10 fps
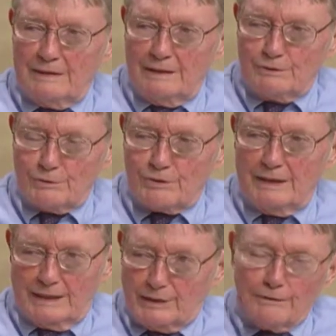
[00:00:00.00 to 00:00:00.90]

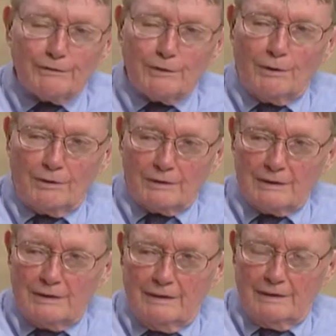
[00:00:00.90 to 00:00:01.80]
interesting and difficult
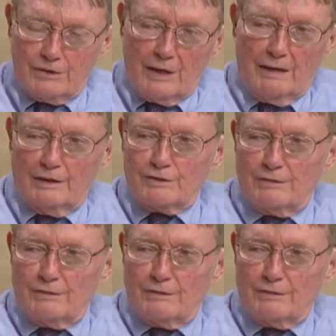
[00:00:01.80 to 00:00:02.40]
and a challenge